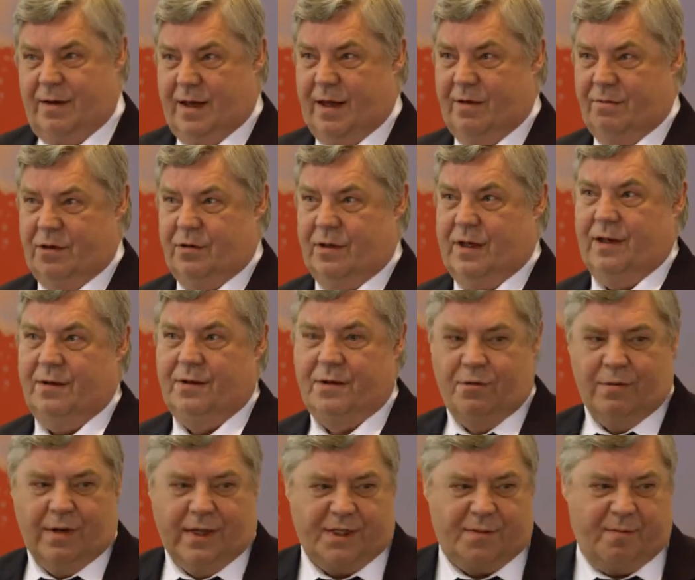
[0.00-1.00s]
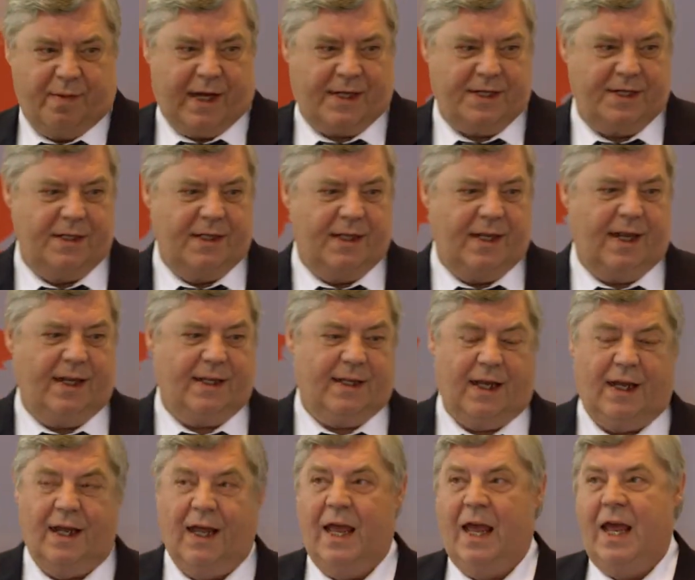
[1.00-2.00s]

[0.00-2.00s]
have a look at new inspection data.